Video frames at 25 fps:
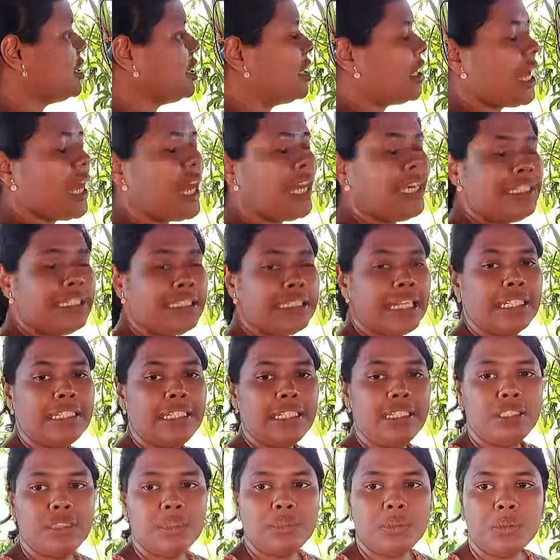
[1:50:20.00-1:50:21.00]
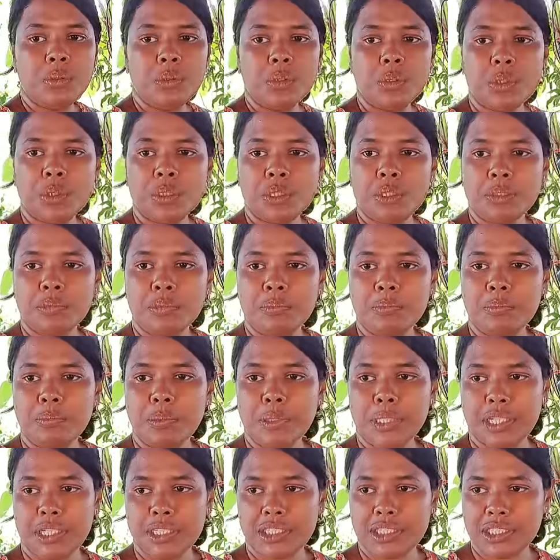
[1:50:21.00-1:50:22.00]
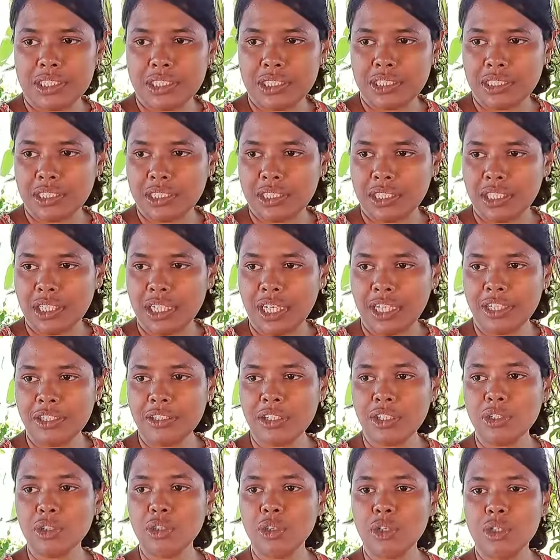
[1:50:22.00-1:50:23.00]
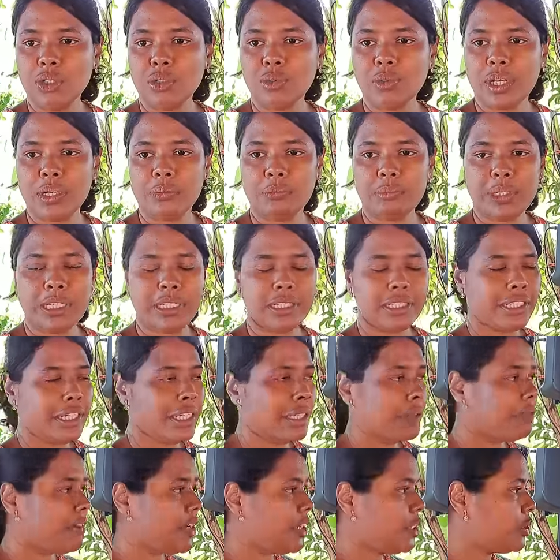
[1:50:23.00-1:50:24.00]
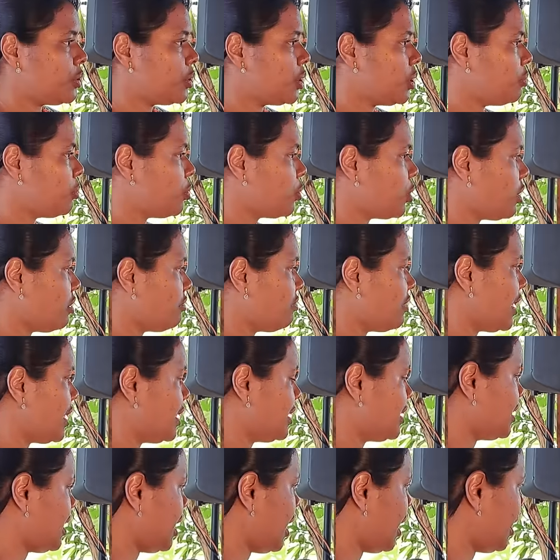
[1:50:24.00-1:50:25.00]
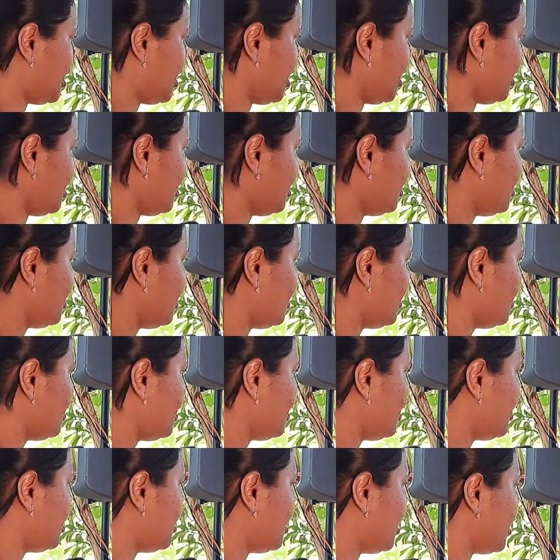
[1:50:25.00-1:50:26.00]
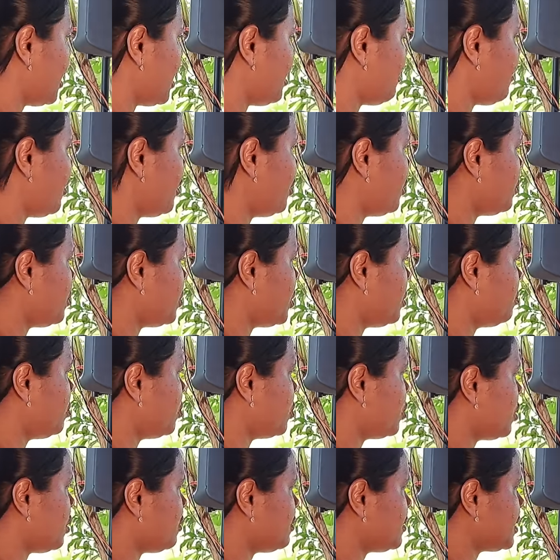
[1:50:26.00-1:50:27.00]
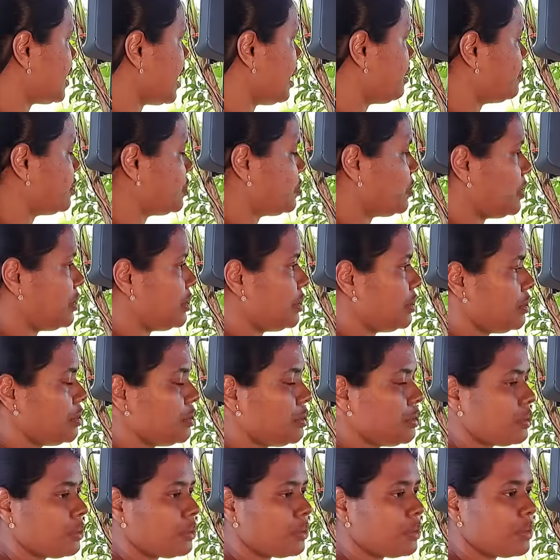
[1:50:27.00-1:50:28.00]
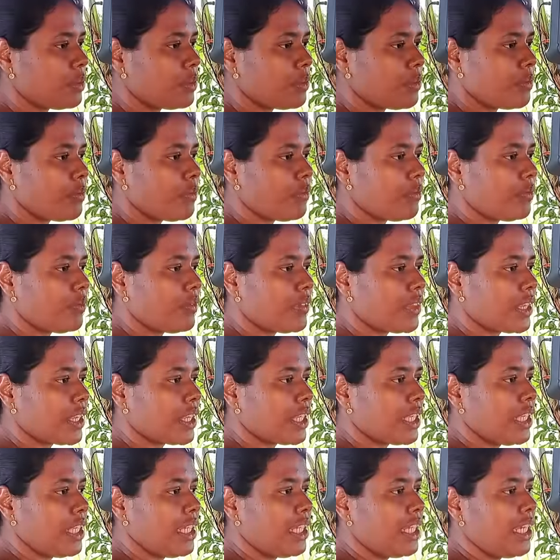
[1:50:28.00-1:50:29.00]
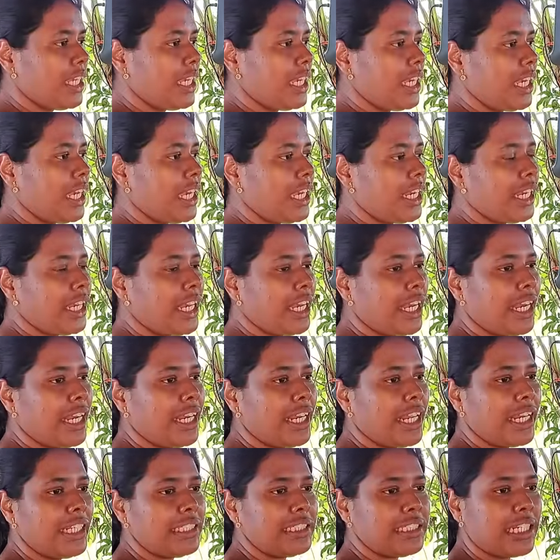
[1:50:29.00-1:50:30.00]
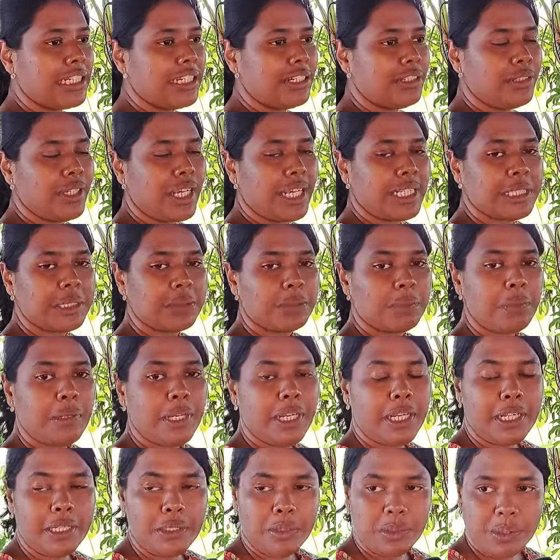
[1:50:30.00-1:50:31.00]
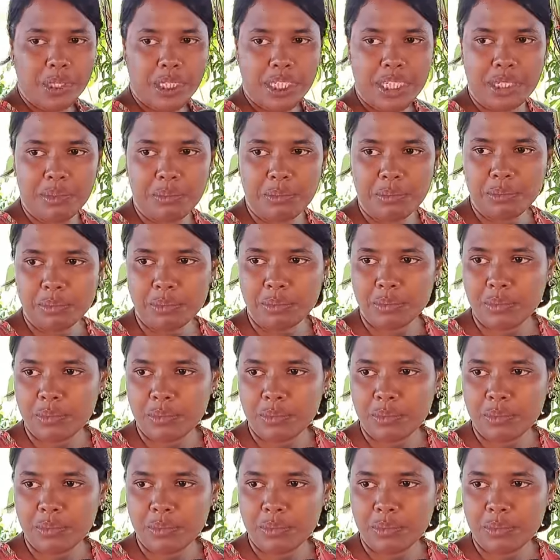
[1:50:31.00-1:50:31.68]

I started to preach. I did not go to 1 Peter. I went to the book of Isaiah. And I went to the book of Psalms 22 and, and I started to explain to him.